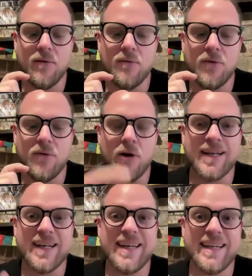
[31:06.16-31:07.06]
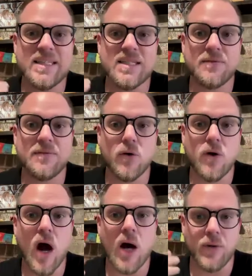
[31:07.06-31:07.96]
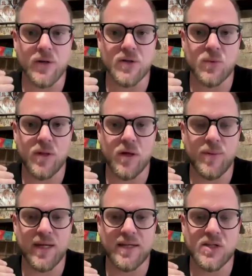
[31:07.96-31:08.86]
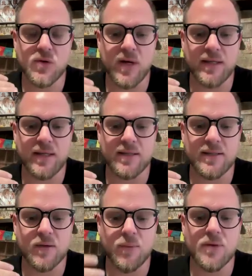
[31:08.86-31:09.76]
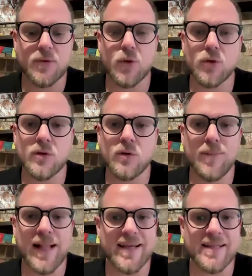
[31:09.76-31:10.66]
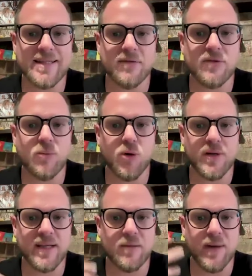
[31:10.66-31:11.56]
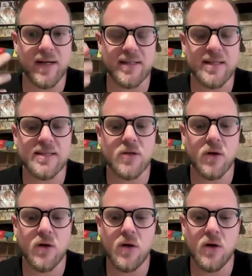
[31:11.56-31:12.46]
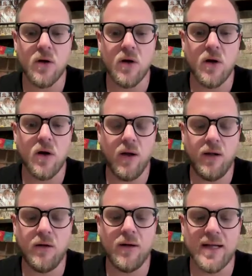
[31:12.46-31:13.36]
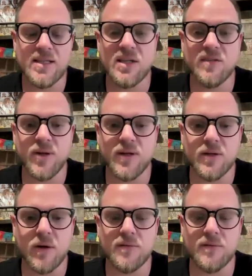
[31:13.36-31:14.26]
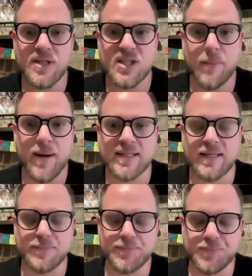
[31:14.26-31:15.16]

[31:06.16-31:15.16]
for at least 4 hours without being distracted, with a total pliancy of the body and mind. This is the achievement of Shamatha.